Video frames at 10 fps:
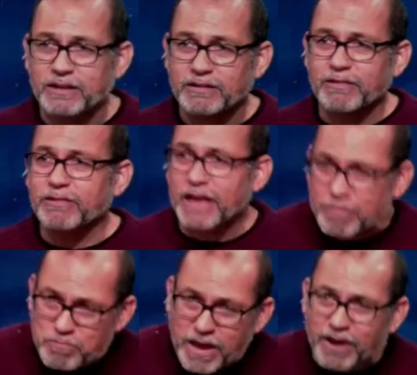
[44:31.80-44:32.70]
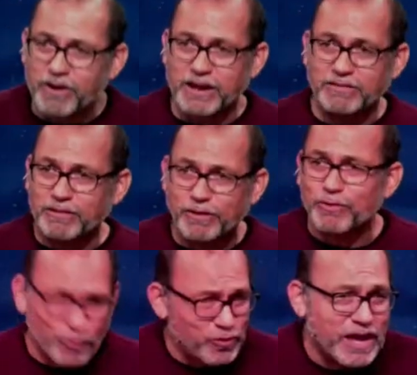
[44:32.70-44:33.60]
The same Mary. This is
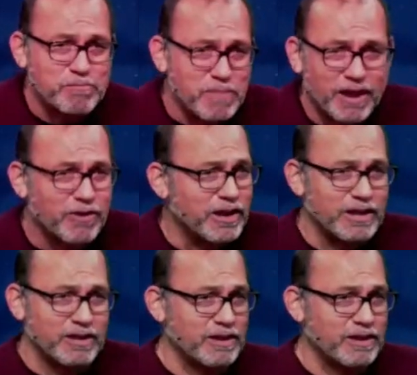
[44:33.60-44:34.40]
the same Mary.